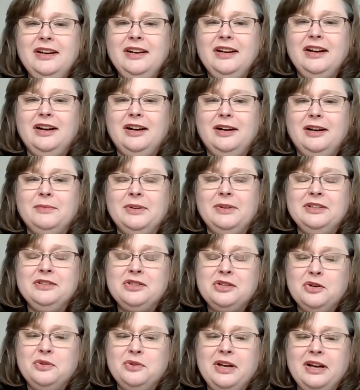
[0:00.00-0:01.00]
And
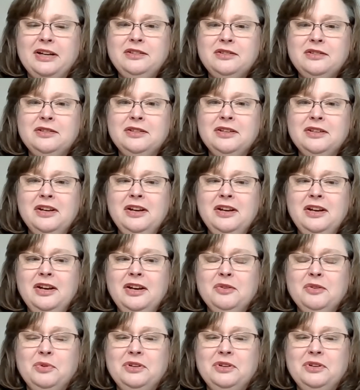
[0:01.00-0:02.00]
so that's
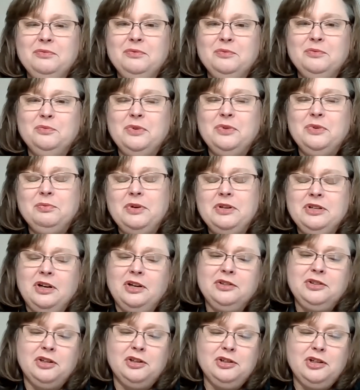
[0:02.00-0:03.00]
when we
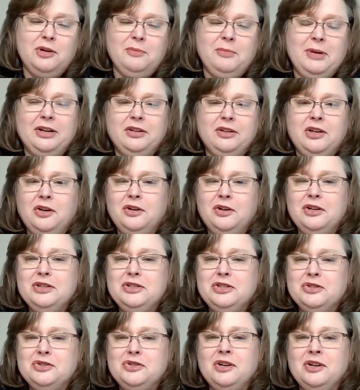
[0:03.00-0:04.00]
talked earlier about
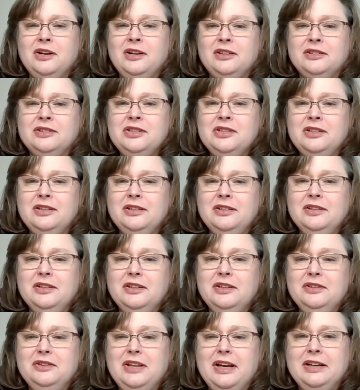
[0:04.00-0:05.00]
courage and trust,
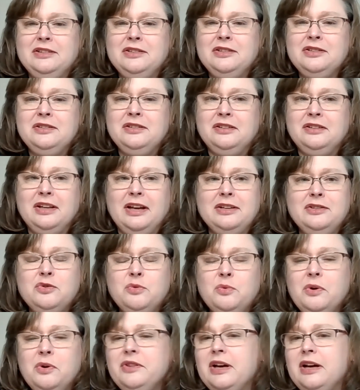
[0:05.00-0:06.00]
that's
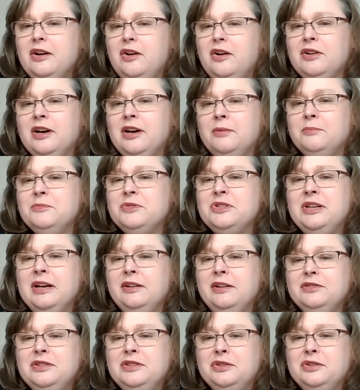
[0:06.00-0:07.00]
where that all comes
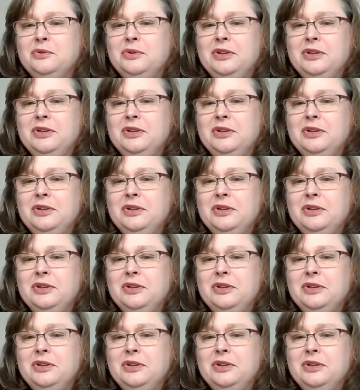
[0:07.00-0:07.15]
down to,